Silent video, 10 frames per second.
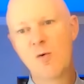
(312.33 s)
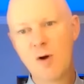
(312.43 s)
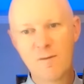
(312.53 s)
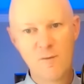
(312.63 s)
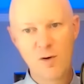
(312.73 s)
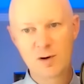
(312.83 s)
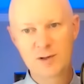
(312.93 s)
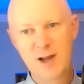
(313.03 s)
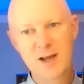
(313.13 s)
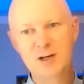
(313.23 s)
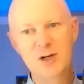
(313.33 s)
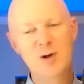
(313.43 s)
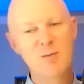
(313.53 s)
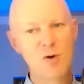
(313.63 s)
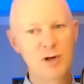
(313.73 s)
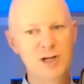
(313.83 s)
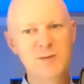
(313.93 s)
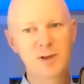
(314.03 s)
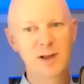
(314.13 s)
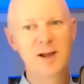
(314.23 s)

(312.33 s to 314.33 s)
workforce and do it more cheaply.